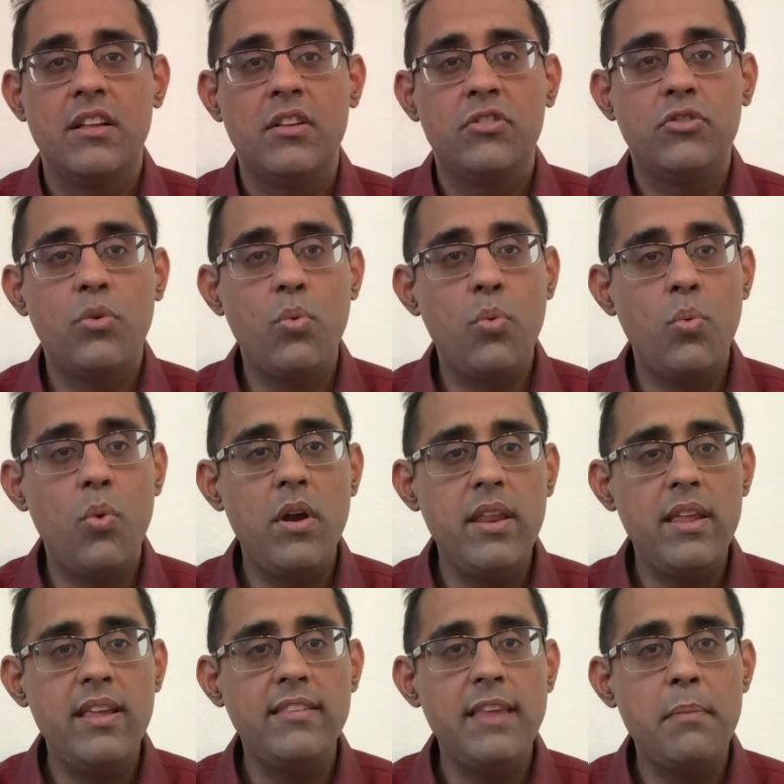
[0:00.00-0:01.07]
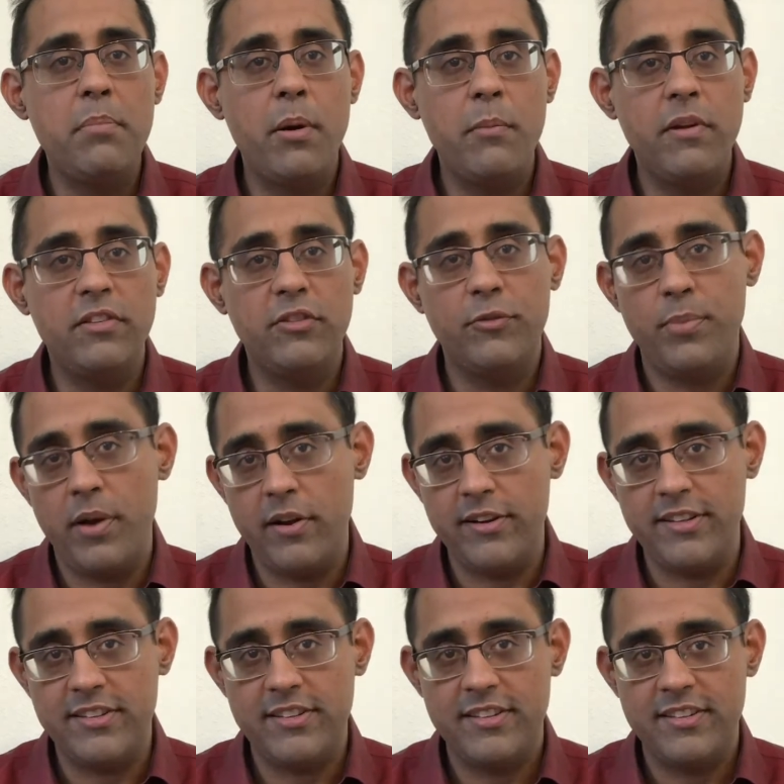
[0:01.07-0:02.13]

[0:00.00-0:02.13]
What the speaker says: So what is a permissive parent?